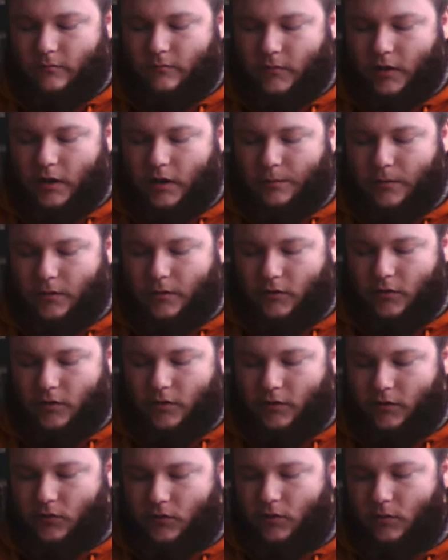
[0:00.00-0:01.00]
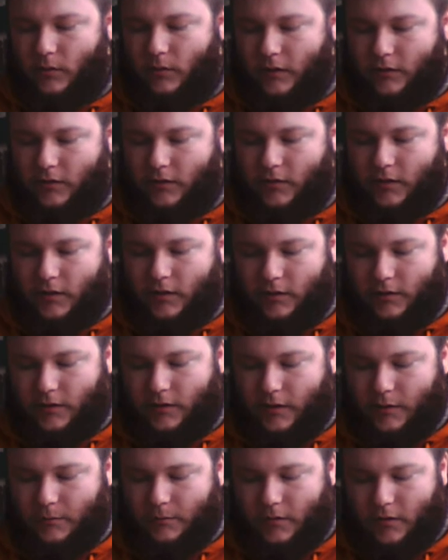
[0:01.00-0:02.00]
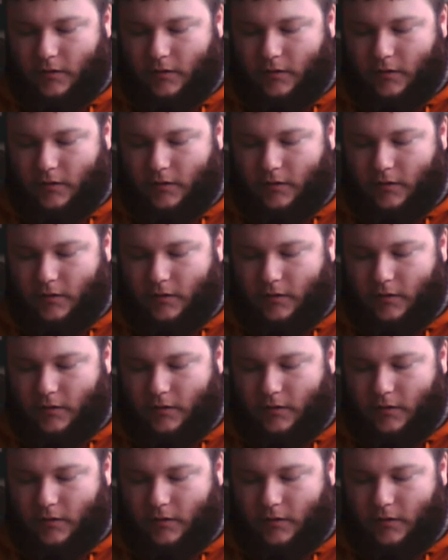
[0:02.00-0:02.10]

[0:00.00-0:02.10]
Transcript: I purchased 2 ounces at the time,